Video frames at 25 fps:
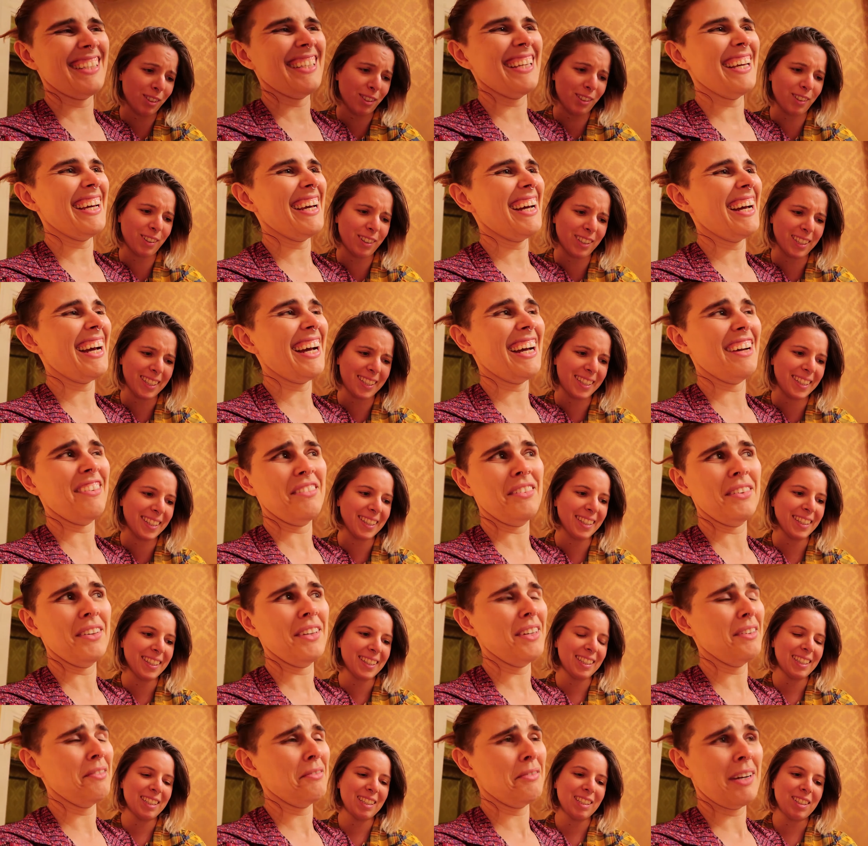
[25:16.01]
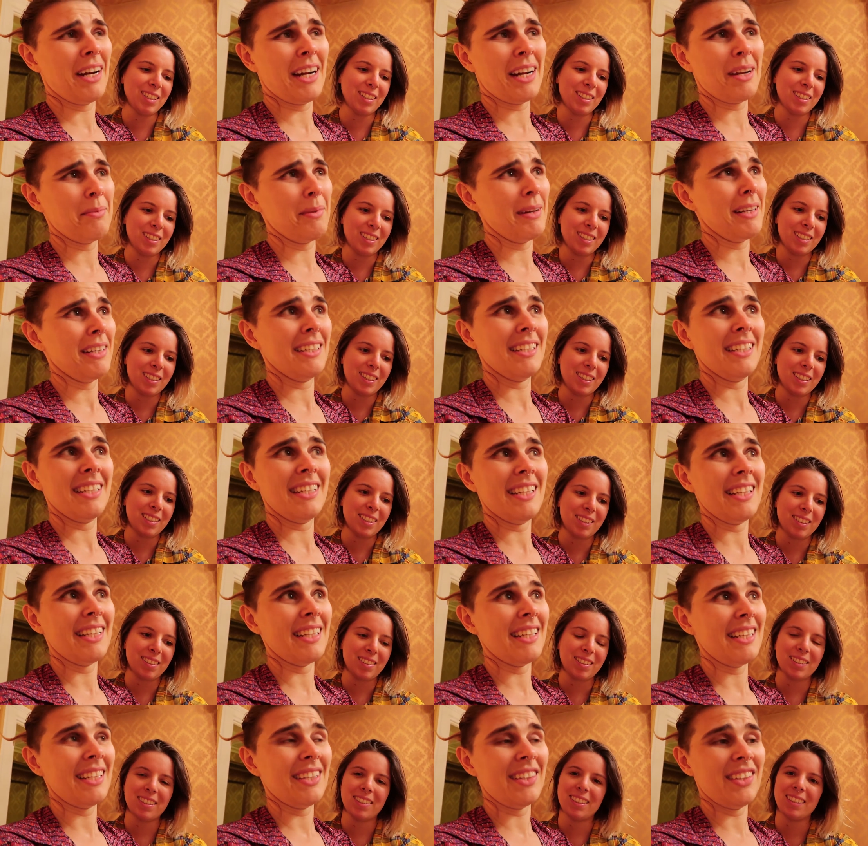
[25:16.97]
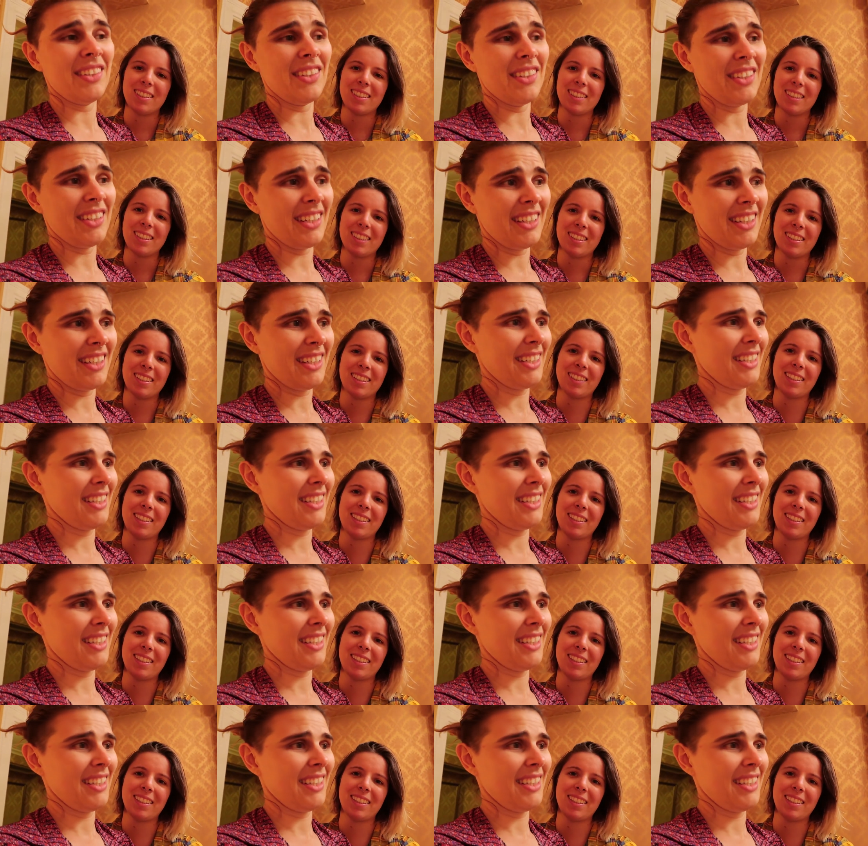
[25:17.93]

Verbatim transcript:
Speaker 1: Yeah, I wouldn't have recommended it either.